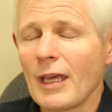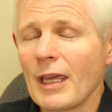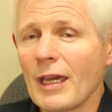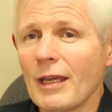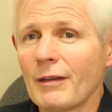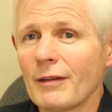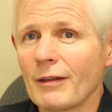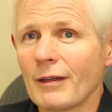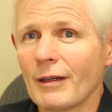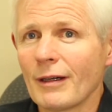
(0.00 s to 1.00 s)
and
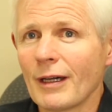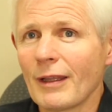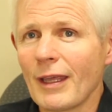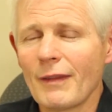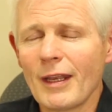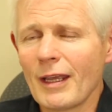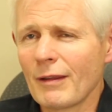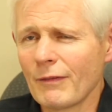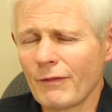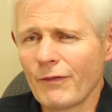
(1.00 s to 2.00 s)
then
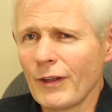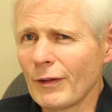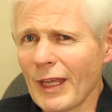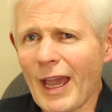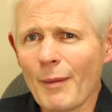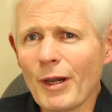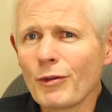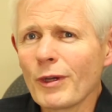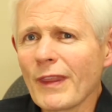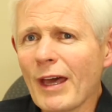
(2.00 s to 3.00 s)
I can feel, yeah, am I
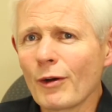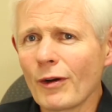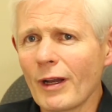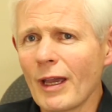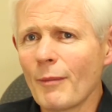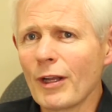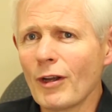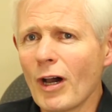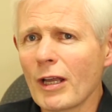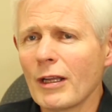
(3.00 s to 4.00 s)
doing that or am I
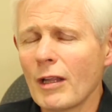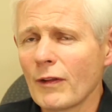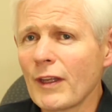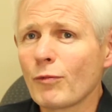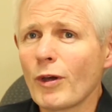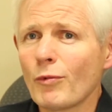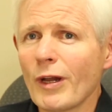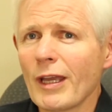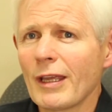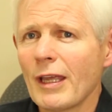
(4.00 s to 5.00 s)
not? So that's one
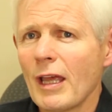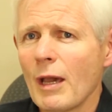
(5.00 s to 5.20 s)
way.